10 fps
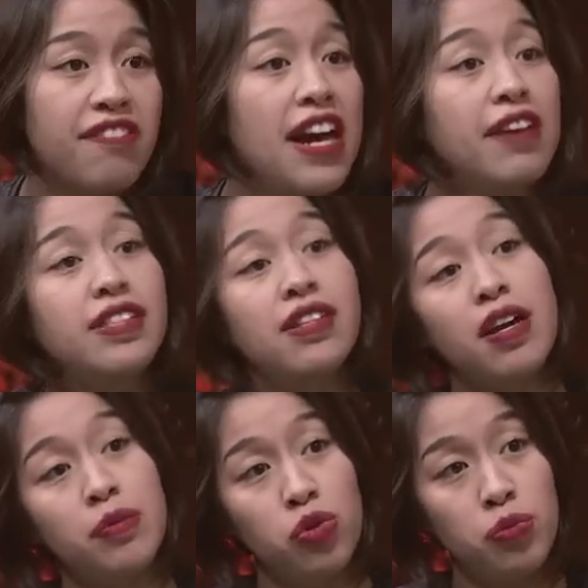the
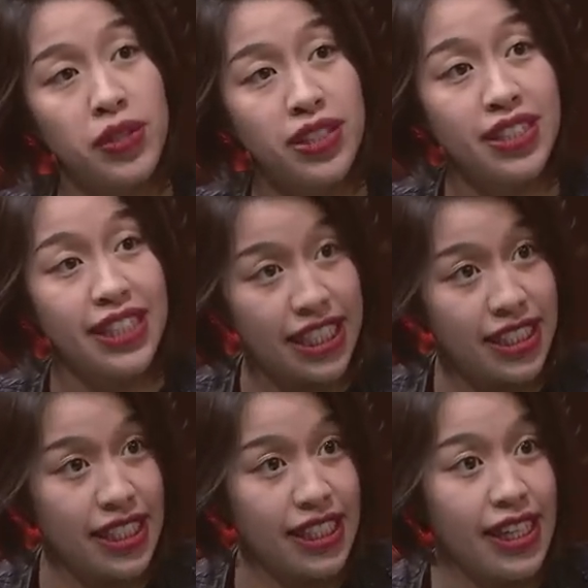five-star movement in
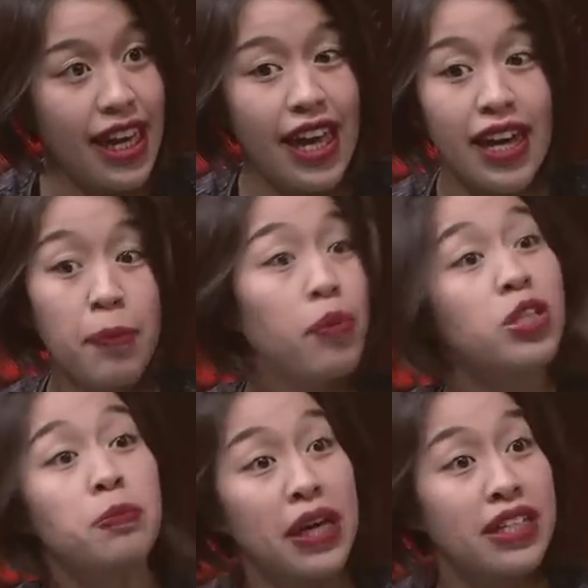Italy and the
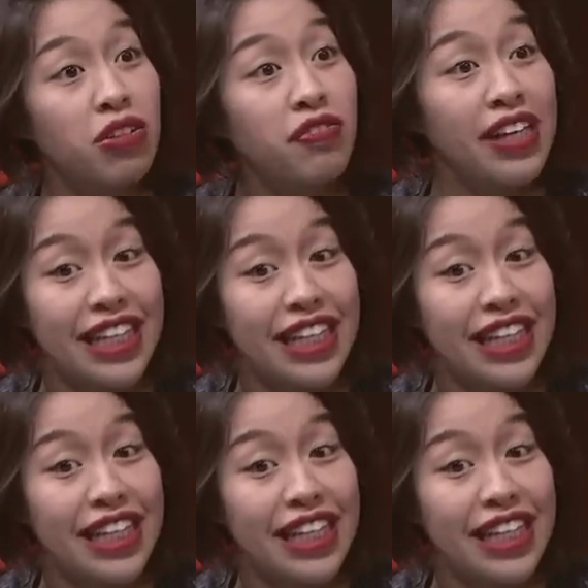prospects of